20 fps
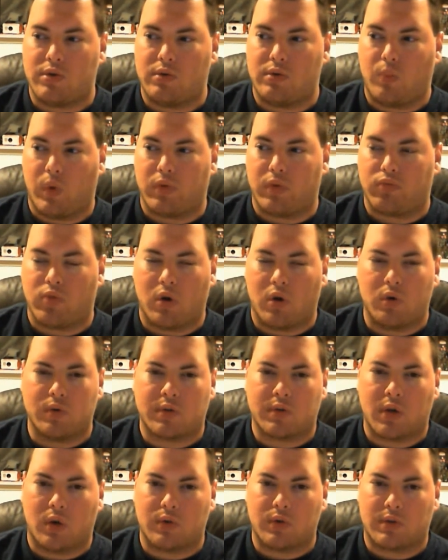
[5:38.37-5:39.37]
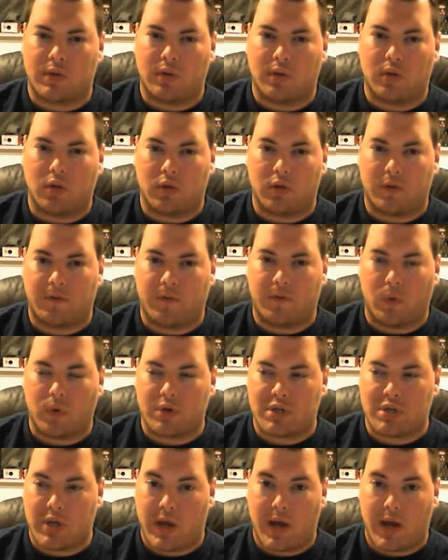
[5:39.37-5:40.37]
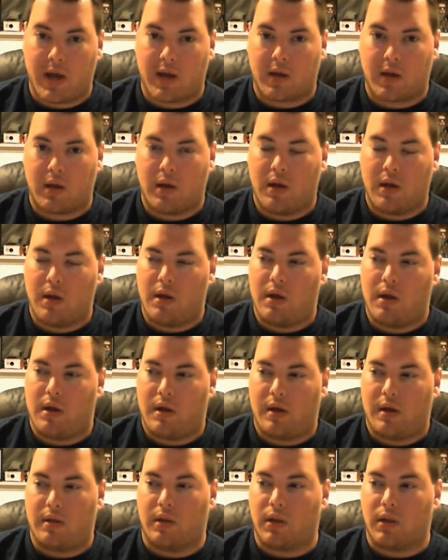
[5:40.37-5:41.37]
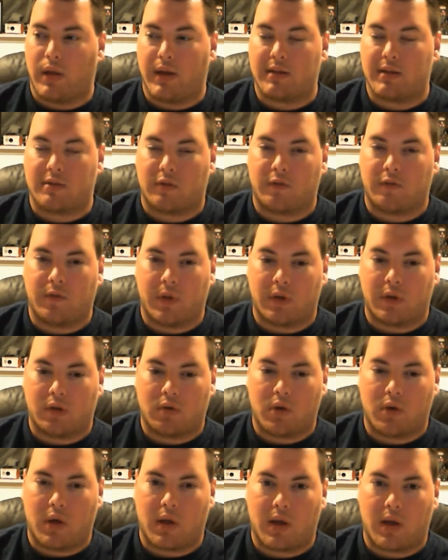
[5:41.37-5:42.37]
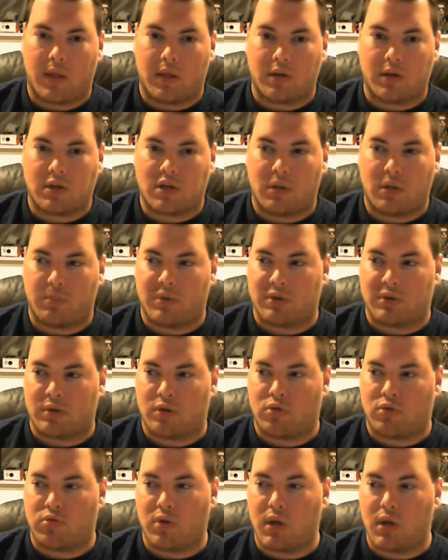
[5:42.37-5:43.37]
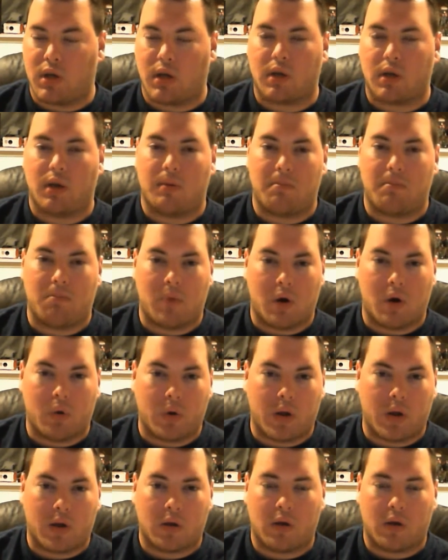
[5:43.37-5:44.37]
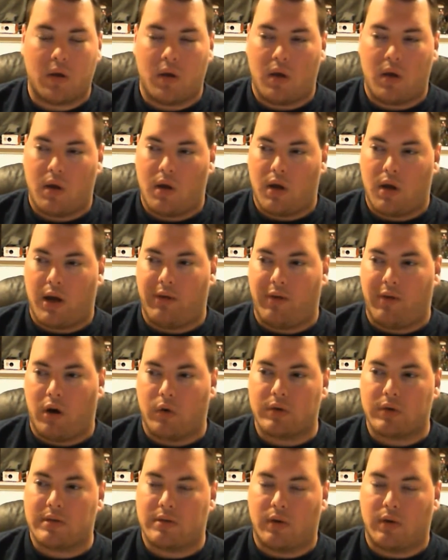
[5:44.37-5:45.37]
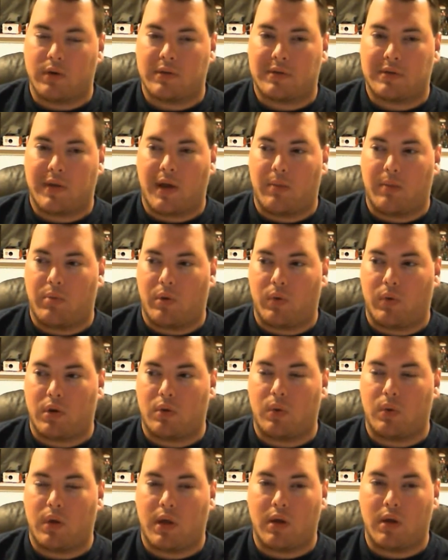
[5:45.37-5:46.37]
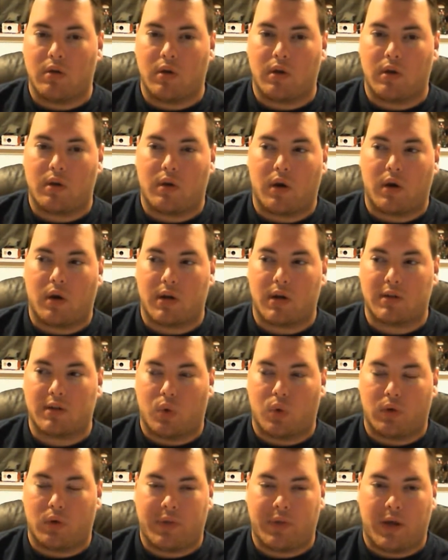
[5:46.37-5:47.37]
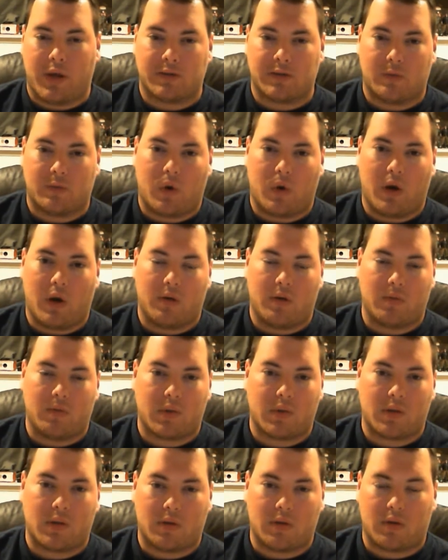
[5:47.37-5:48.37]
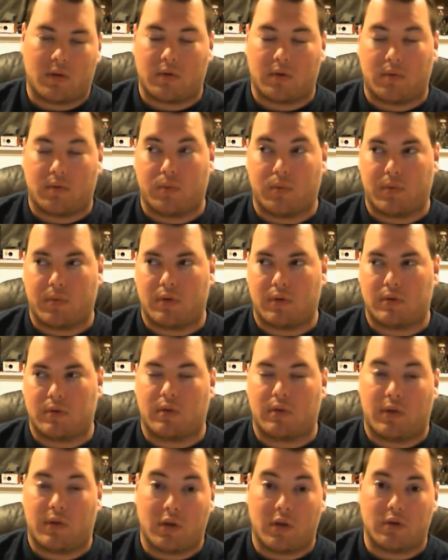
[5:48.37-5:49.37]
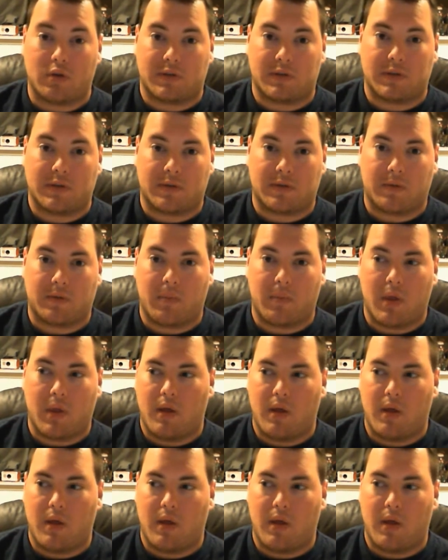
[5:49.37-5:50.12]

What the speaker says: Rose goes to look for Jack, and the lights are flickering and the ship is creaking and moaning. I've always noticed that, but when you hear it on a 12,000 watt home theater system,